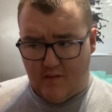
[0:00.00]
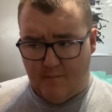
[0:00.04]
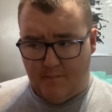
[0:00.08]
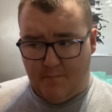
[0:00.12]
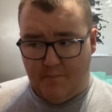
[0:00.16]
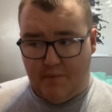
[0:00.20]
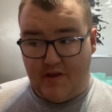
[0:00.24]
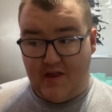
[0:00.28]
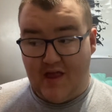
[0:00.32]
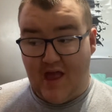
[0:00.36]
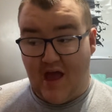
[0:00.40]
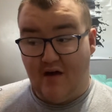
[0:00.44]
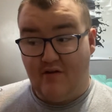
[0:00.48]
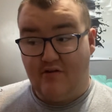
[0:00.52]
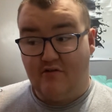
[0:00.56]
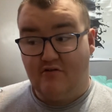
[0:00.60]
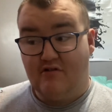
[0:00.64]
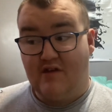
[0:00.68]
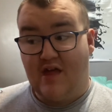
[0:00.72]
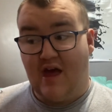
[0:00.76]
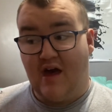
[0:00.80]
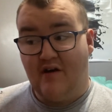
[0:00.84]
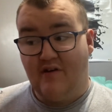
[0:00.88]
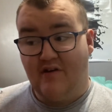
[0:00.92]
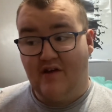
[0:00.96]
But now they're
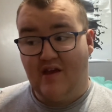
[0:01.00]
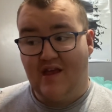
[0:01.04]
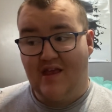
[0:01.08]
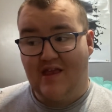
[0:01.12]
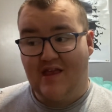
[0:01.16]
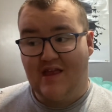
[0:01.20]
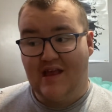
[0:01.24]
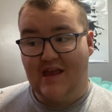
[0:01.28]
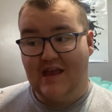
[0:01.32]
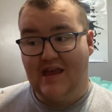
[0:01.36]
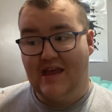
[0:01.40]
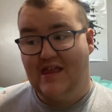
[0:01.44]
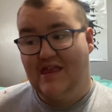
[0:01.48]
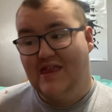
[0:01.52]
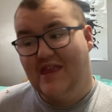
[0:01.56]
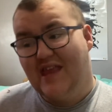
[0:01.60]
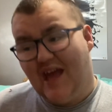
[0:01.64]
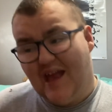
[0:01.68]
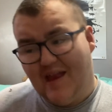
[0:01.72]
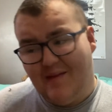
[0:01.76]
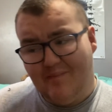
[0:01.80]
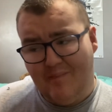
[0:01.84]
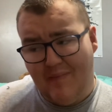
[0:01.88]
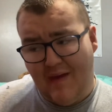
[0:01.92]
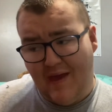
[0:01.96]
telling us that he
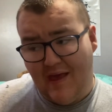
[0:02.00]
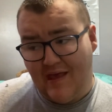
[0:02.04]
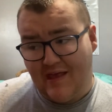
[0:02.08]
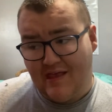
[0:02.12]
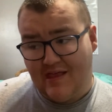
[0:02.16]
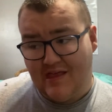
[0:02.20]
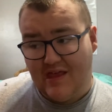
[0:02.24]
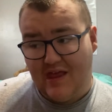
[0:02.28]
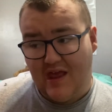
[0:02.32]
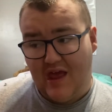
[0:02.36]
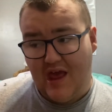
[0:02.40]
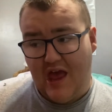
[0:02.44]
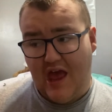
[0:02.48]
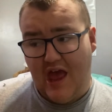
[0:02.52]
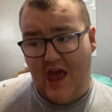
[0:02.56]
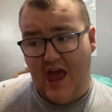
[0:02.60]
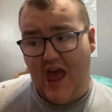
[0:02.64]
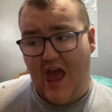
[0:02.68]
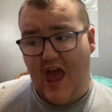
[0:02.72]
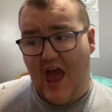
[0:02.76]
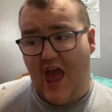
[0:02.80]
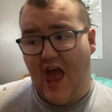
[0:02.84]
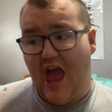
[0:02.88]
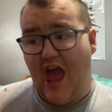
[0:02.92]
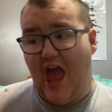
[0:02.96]
did miss,
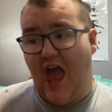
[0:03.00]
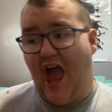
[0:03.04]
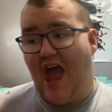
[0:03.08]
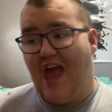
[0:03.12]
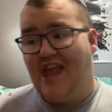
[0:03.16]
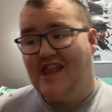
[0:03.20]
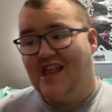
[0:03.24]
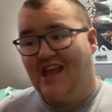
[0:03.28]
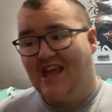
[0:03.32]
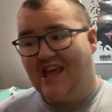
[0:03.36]
and